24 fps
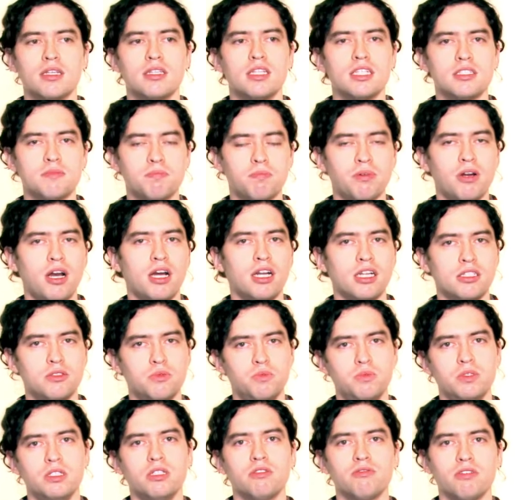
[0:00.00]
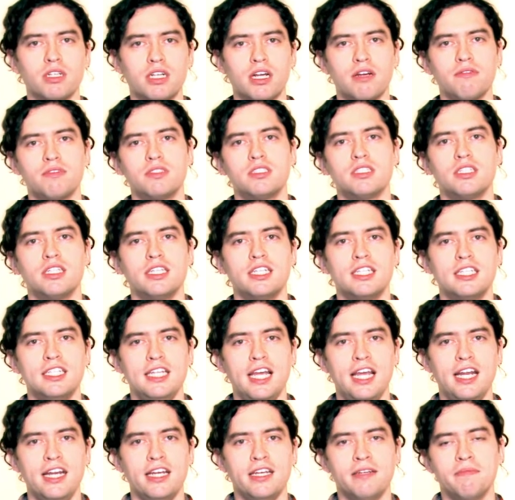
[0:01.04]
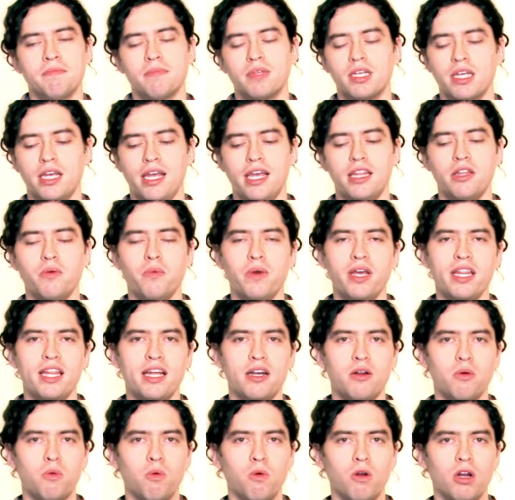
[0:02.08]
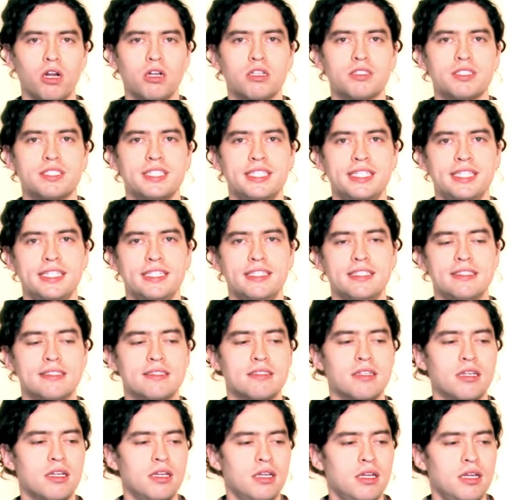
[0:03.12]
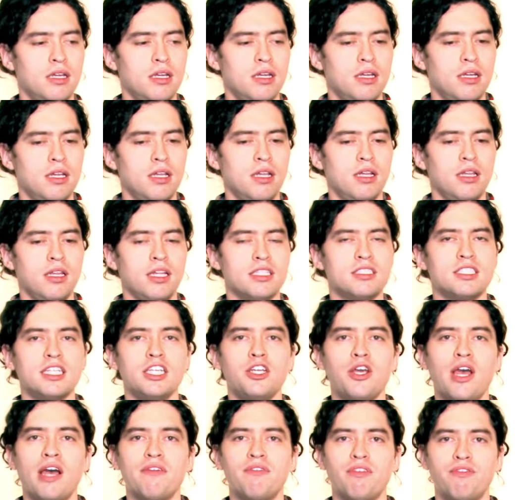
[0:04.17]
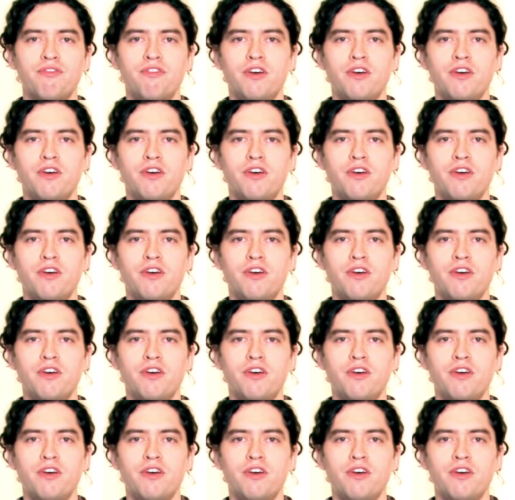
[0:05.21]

This product will recover deleted data. And the way that it works is let's say you have a